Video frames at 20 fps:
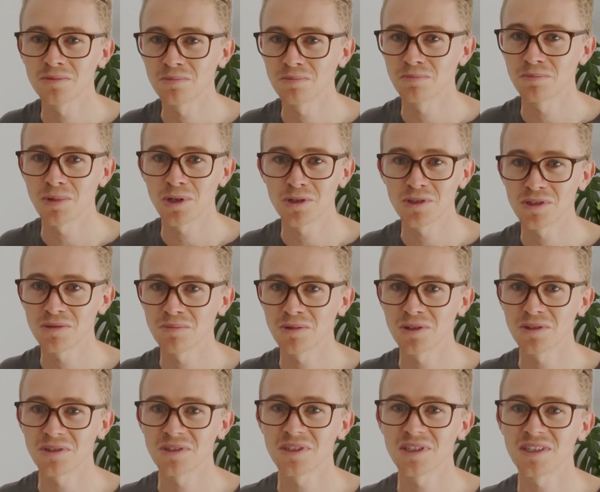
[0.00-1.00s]

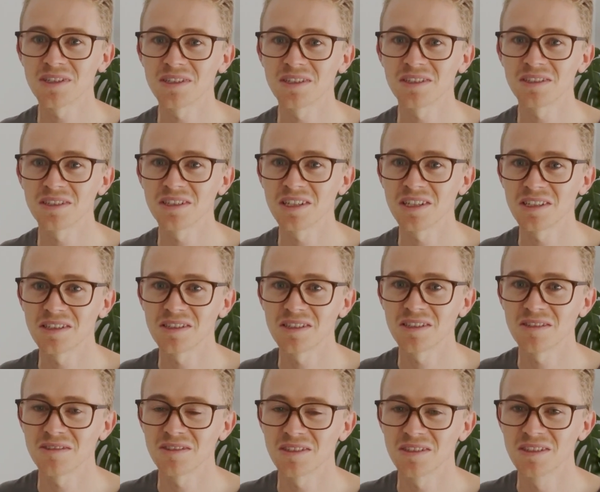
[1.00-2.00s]
post-processing done.
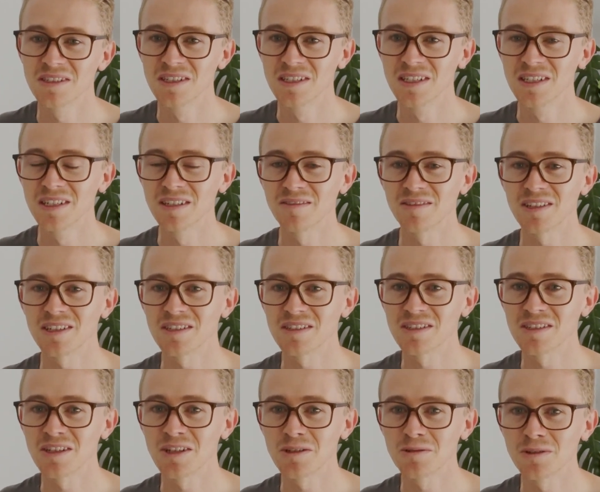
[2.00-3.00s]
So there's
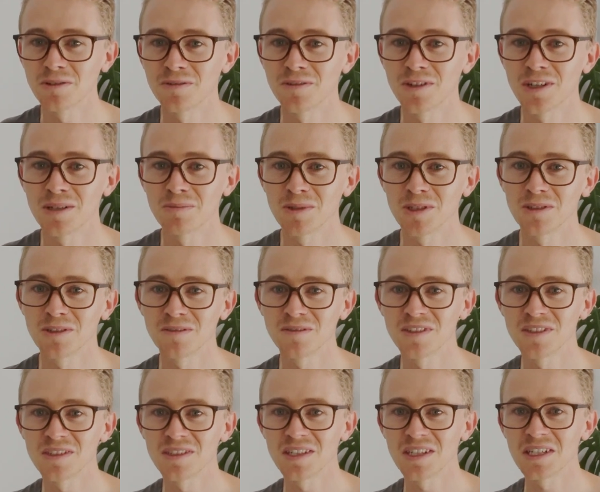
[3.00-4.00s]
no refinement of
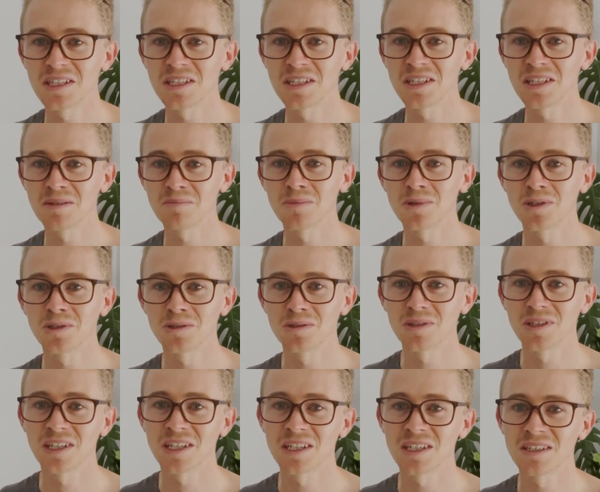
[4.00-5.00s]
this DTM
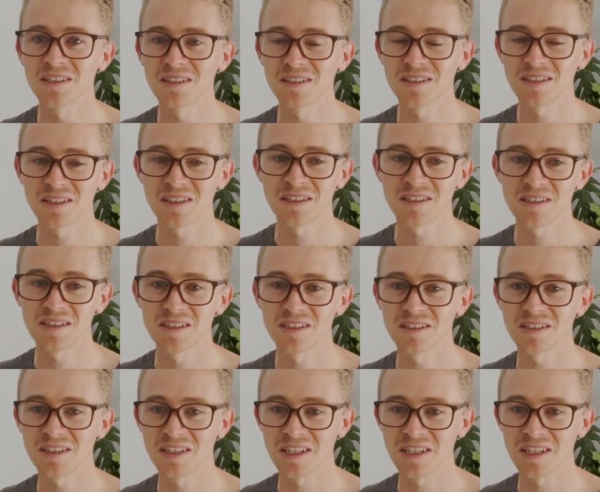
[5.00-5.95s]
model, and it's